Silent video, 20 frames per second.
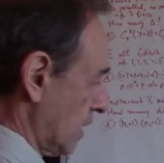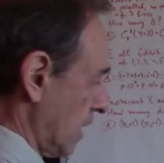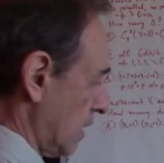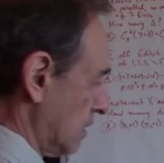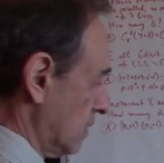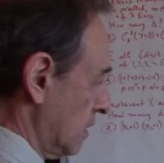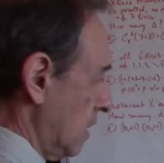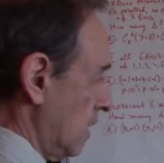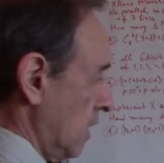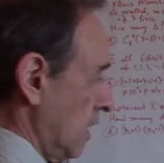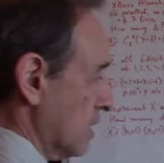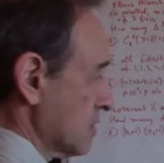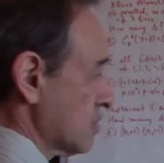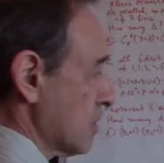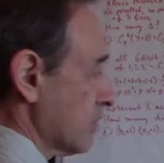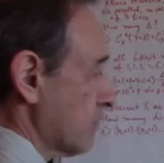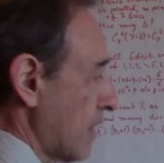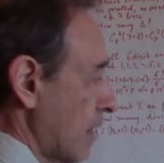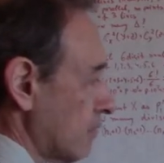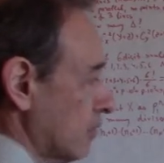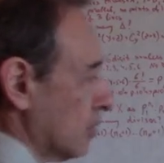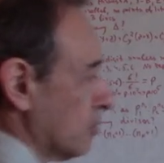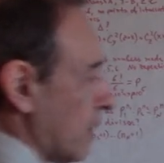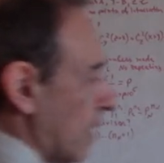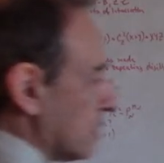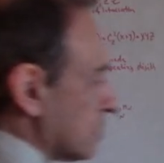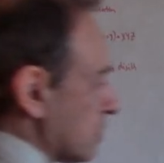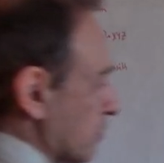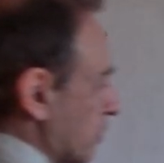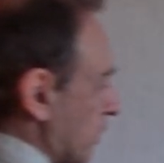get. So if I will
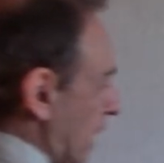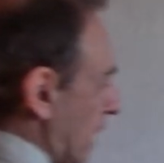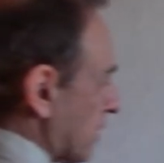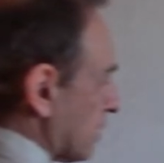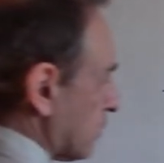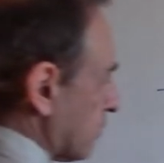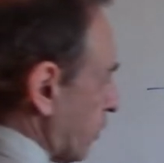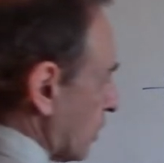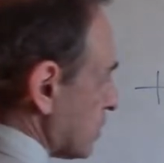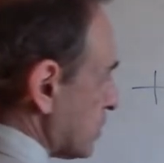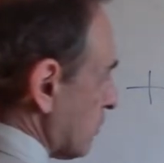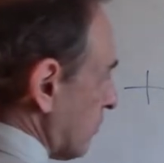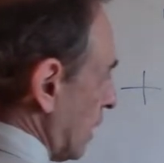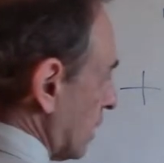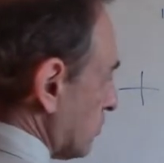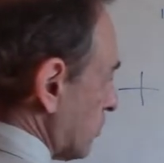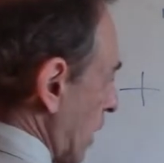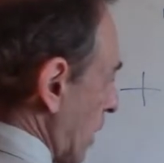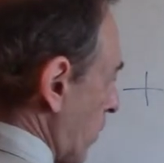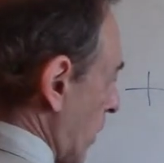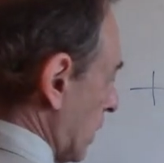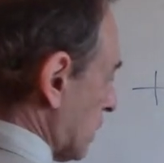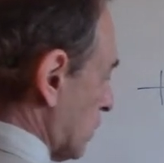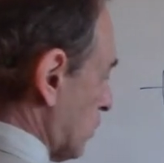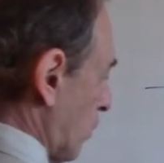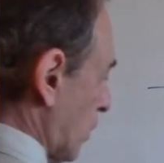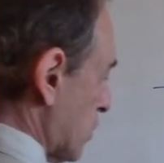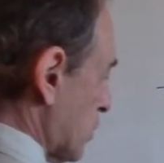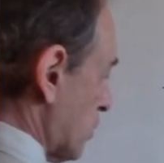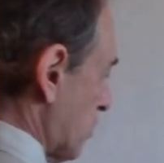multiply 21 by
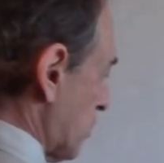120,